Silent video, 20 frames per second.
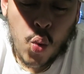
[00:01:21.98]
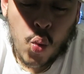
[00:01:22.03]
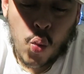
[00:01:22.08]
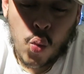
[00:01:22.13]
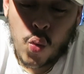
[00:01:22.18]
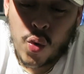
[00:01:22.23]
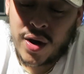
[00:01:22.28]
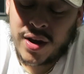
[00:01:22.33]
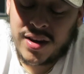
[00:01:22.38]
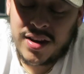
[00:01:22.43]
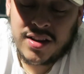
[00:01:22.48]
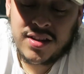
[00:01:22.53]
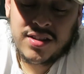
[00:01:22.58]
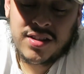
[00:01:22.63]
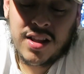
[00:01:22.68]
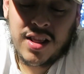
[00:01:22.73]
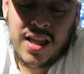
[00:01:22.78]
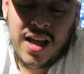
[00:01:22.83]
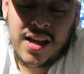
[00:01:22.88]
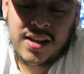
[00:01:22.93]
when
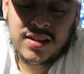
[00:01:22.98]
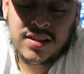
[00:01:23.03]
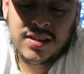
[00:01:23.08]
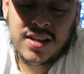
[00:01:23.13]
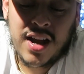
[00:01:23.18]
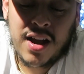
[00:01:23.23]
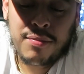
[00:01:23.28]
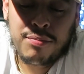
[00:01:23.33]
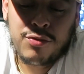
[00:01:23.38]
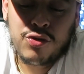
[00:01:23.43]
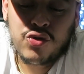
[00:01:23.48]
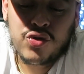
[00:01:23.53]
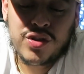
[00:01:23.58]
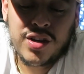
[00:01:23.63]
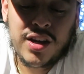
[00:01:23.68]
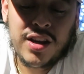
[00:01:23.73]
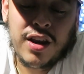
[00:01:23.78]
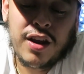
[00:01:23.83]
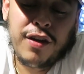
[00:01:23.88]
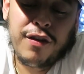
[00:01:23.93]
is the last time you
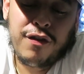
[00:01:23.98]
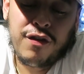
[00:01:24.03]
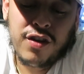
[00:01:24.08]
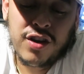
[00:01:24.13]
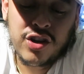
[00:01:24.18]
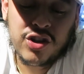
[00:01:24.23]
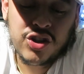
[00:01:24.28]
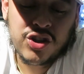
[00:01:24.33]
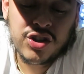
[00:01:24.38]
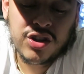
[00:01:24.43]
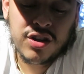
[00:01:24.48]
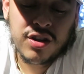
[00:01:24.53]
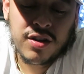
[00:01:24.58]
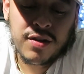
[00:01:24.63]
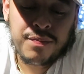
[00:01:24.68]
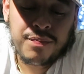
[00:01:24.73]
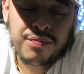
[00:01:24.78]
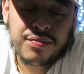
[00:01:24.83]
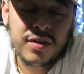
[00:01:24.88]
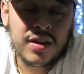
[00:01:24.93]
seen a fish
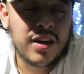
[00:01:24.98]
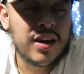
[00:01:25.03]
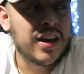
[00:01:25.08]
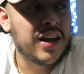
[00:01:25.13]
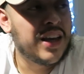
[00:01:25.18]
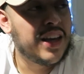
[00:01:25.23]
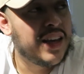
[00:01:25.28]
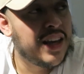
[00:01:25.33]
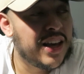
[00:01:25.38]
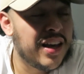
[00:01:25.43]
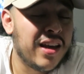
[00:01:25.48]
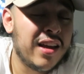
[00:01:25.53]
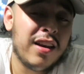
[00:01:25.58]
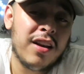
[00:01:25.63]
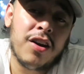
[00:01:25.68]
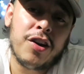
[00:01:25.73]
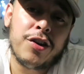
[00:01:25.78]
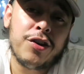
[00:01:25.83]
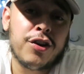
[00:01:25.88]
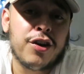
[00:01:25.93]
get
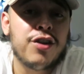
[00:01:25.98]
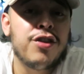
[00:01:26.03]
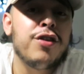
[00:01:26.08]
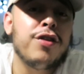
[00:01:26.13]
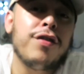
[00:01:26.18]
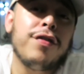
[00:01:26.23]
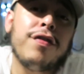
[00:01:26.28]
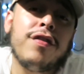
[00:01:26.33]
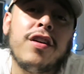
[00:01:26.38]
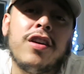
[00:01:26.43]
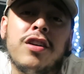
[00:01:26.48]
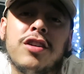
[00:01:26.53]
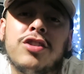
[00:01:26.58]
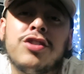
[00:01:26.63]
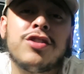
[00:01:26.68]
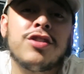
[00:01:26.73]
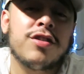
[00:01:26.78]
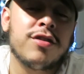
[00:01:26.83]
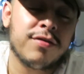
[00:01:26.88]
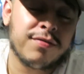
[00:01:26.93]
another
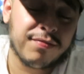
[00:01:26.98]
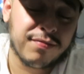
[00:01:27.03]
fish?